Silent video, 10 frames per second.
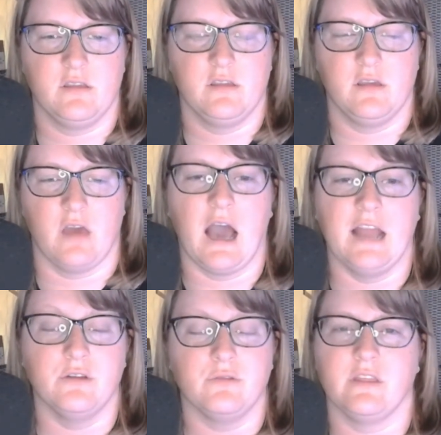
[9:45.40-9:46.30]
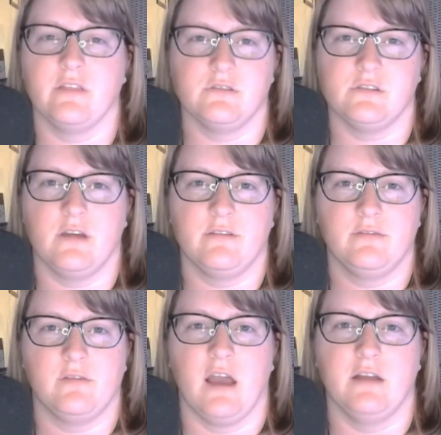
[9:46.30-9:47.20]
I don't think there's
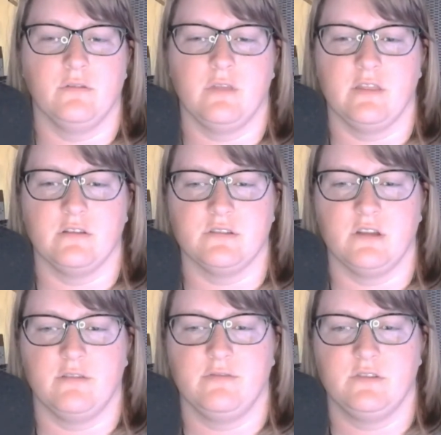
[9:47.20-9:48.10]
enough. I don't think there's enough